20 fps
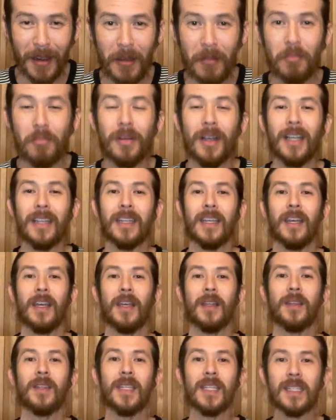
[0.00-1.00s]
But
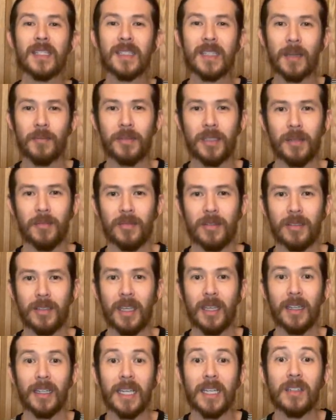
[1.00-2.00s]
these symptoms
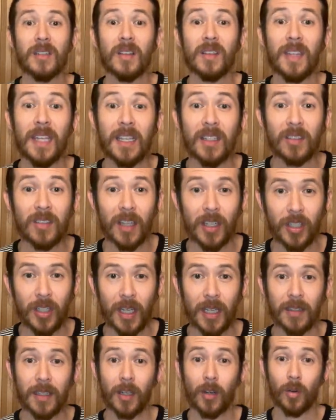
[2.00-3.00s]
can lead to things such
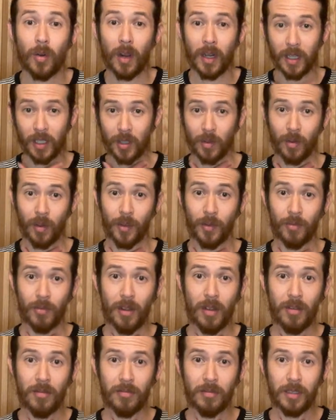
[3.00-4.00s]
as a chronic sore
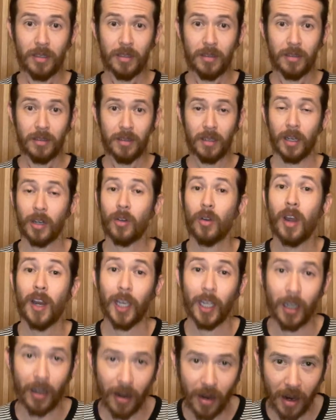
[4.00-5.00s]
throat, a
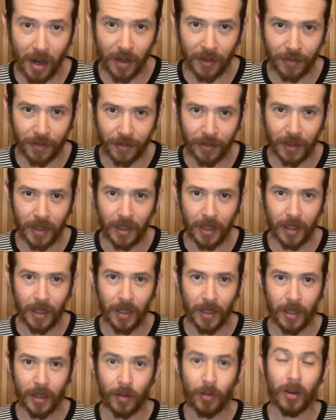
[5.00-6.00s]
chronic cough,
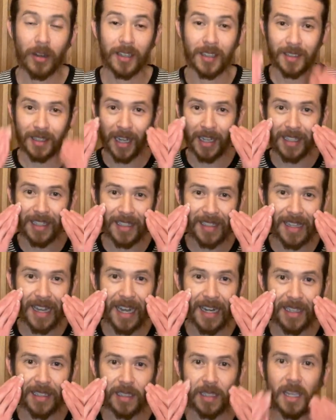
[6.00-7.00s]
chronic
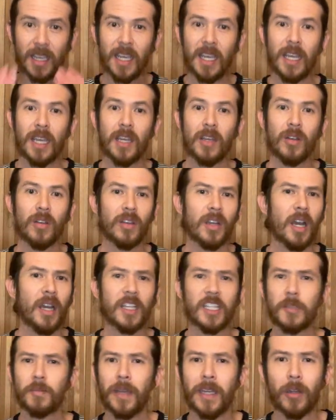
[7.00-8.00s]
sinusitis,
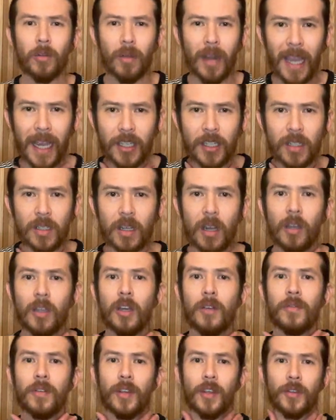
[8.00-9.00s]
unexplained rashes all
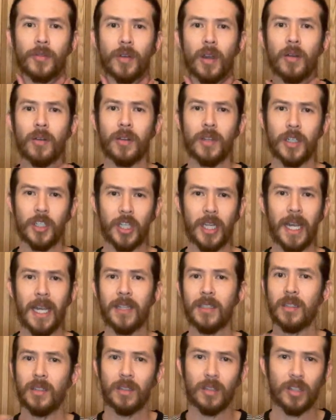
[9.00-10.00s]
over the throat or the
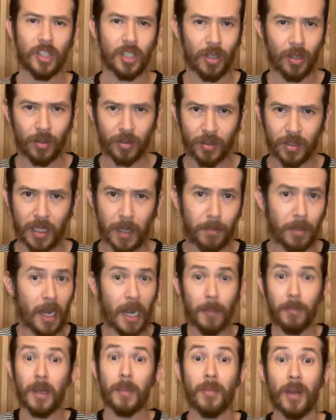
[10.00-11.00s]
chest or the shoulders that
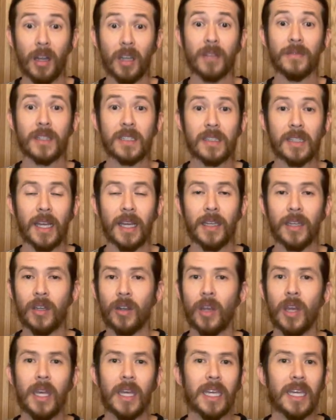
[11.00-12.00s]
pop up all of a sudden,
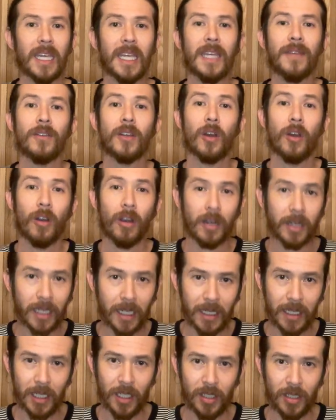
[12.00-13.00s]
even heart
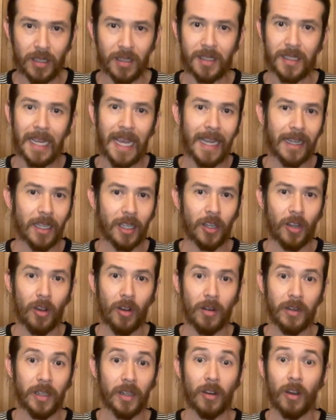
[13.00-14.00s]
conditions,
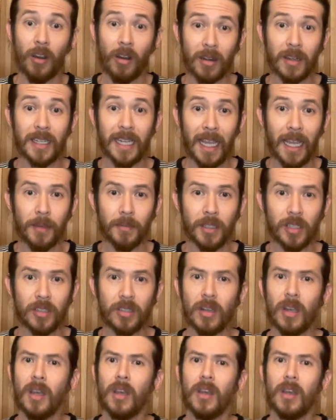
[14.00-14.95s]
tachycardia, heart damage,